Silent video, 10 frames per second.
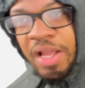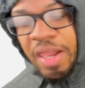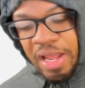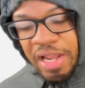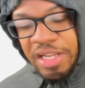
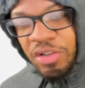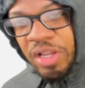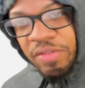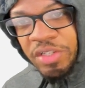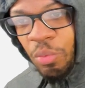And it's going to
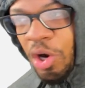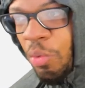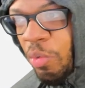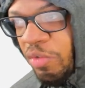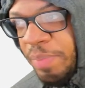give us a word
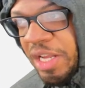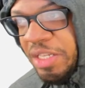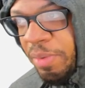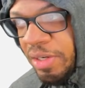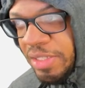where
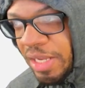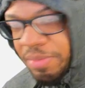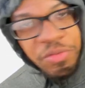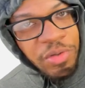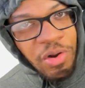responsibility is at.
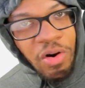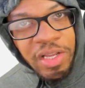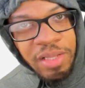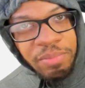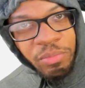Disregard
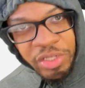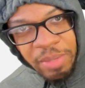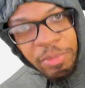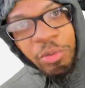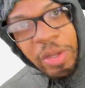that. When you come
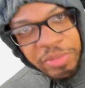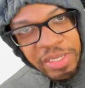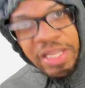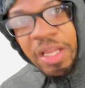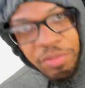on the website, it
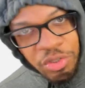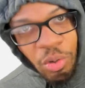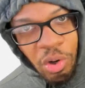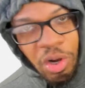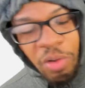gives you a
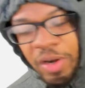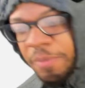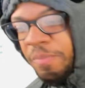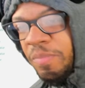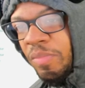word already.
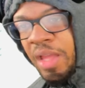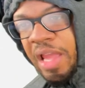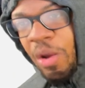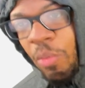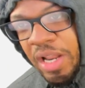
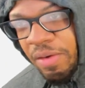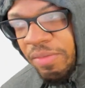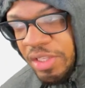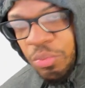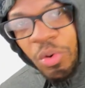And whatever
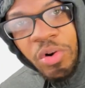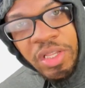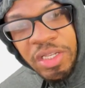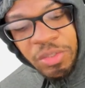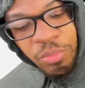this word
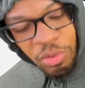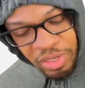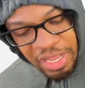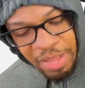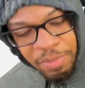is, we're going to
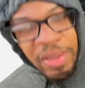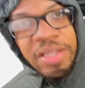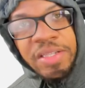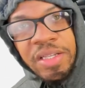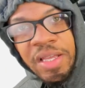copy
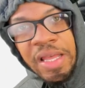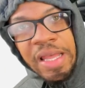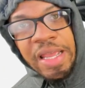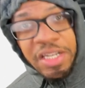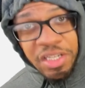paste it
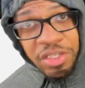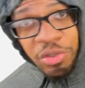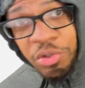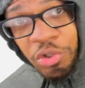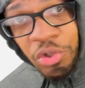into
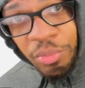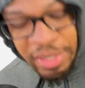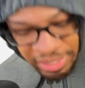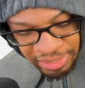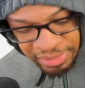YouTube
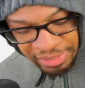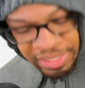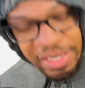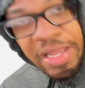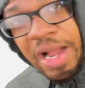in the
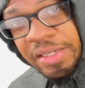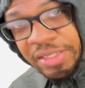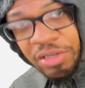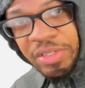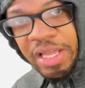
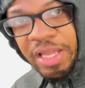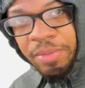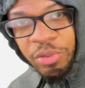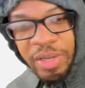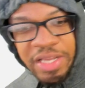incognito tab.
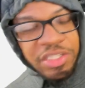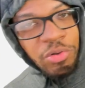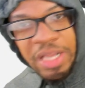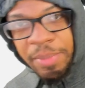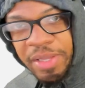So it has no
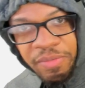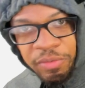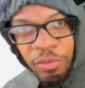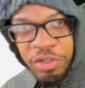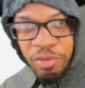type of
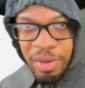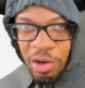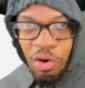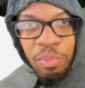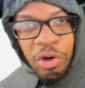influence from my
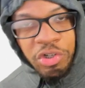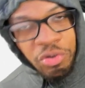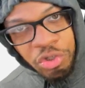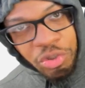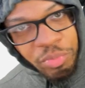own personal
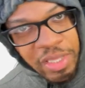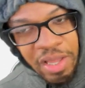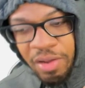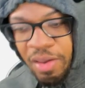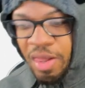YouTube
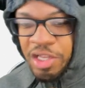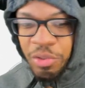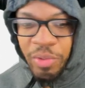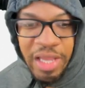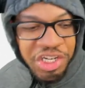account. So
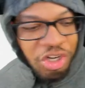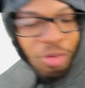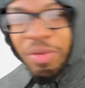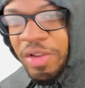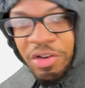it can't show me
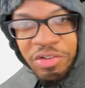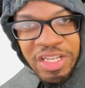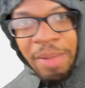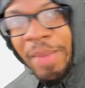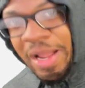videos that I
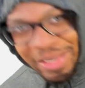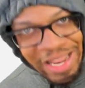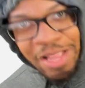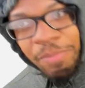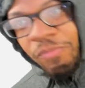might
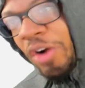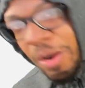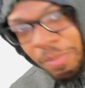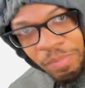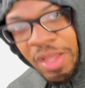like
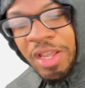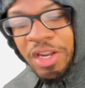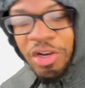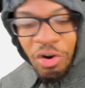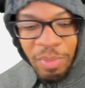from, you
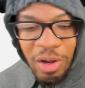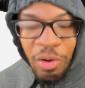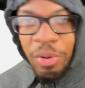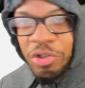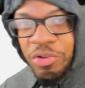know, my own
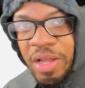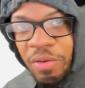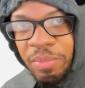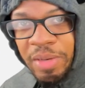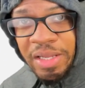personal
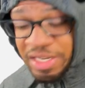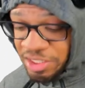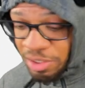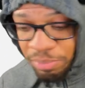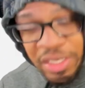algorithm. Like, it's
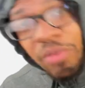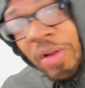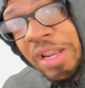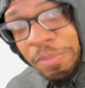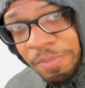completely
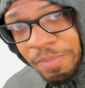random.